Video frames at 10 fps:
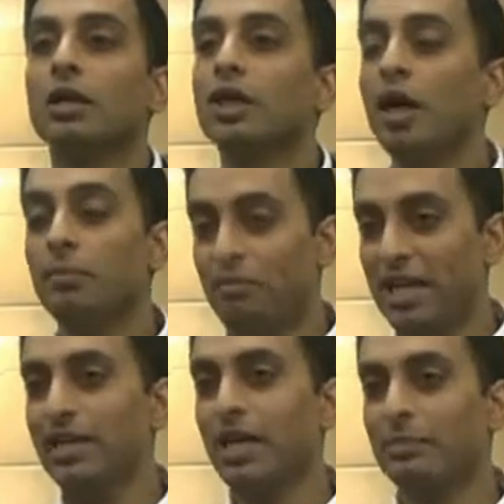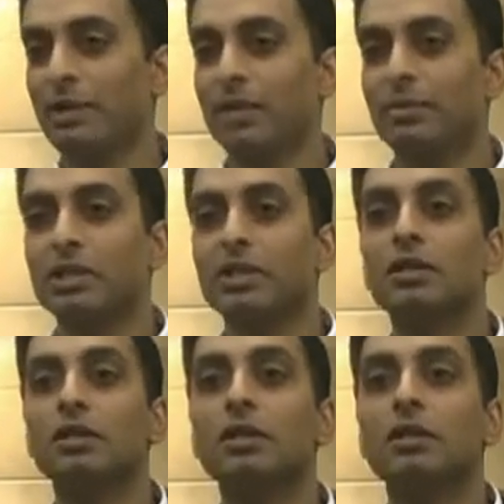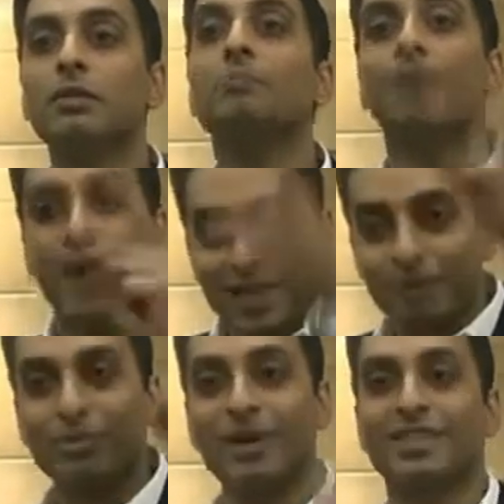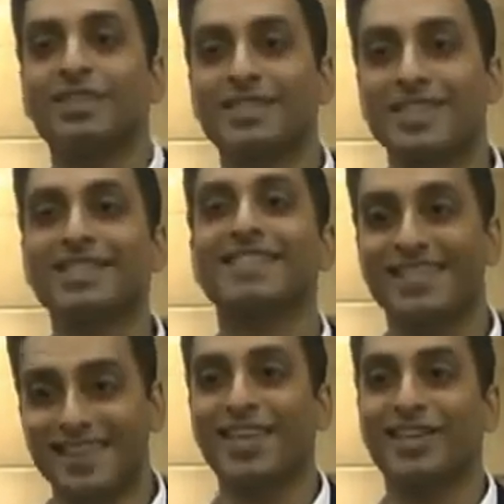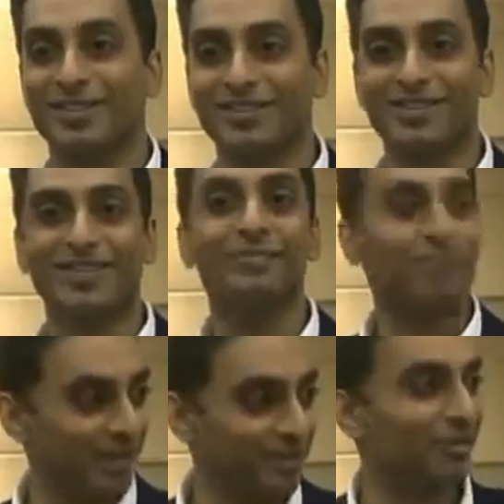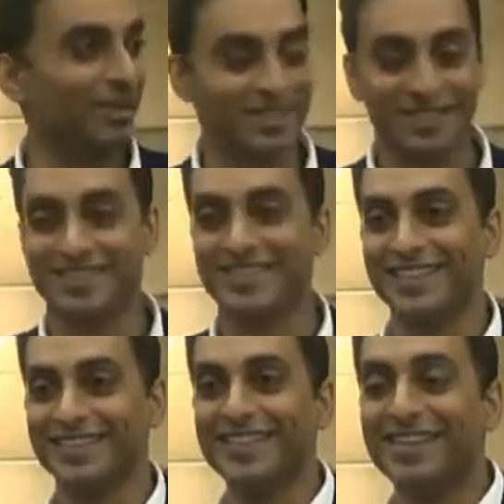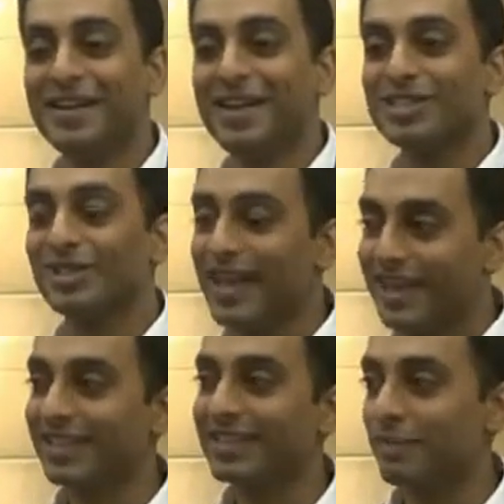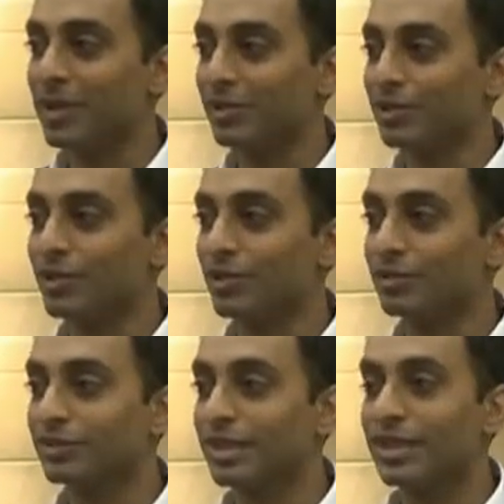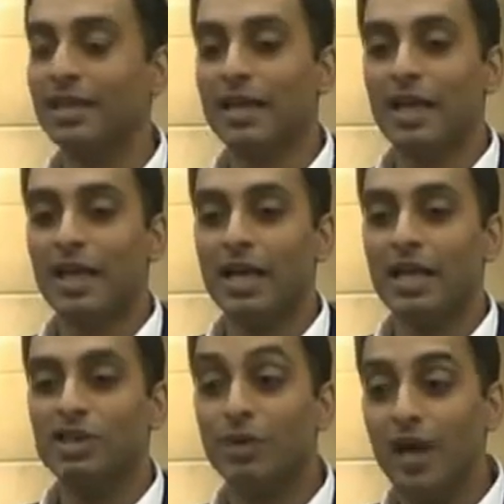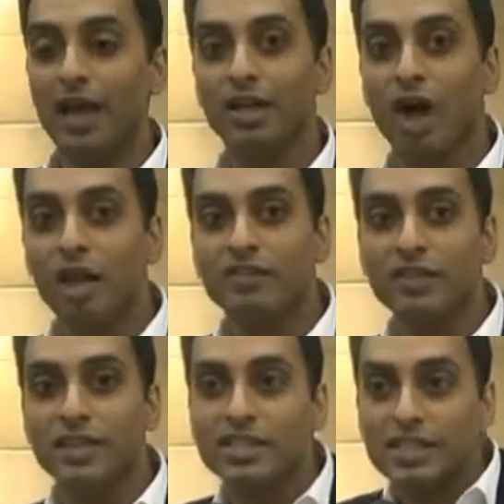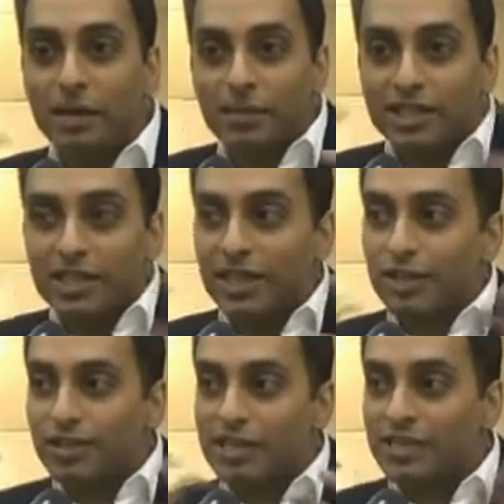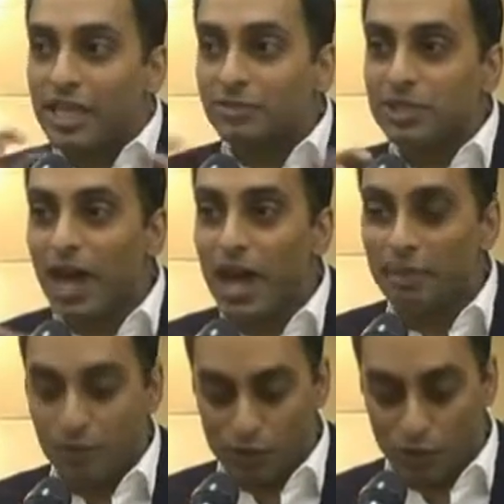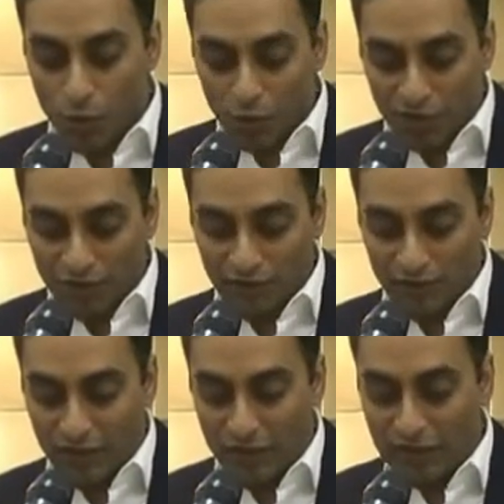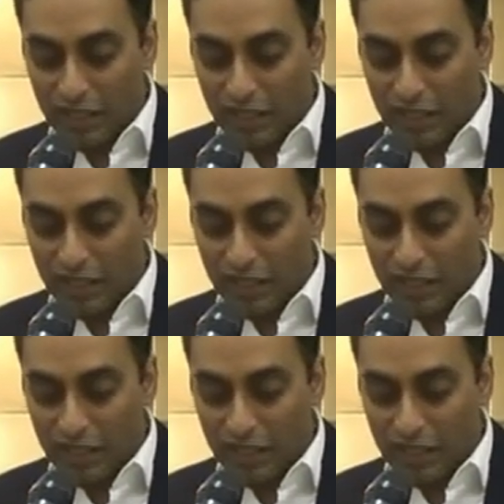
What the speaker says: Not Bendit Like Beckham. Bride and Prejudice, that's it, thank you. Bride and Prejudice, yes. So that had come out too. So you had a lot of things coming together at the same time. It was a wonderful